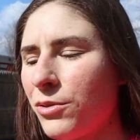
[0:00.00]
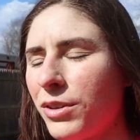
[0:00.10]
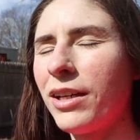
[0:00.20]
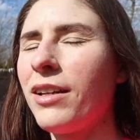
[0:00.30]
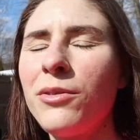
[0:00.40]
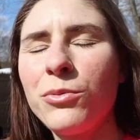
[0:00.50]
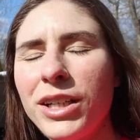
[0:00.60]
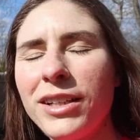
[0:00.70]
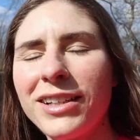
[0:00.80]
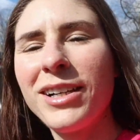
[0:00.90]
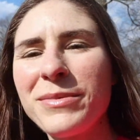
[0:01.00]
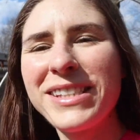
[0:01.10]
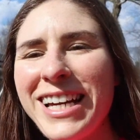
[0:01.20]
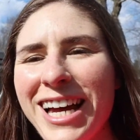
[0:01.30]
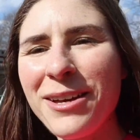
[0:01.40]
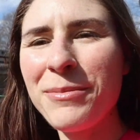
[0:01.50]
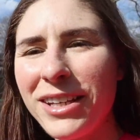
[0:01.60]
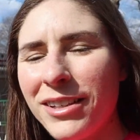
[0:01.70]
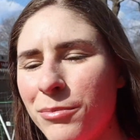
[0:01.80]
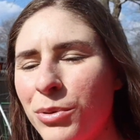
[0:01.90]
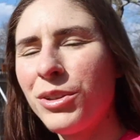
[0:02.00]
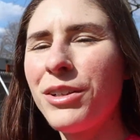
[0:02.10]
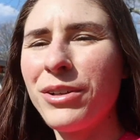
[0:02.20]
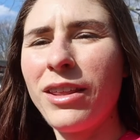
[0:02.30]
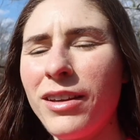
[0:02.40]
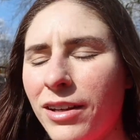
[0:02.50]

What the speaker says: then when it comes time, I can pull everything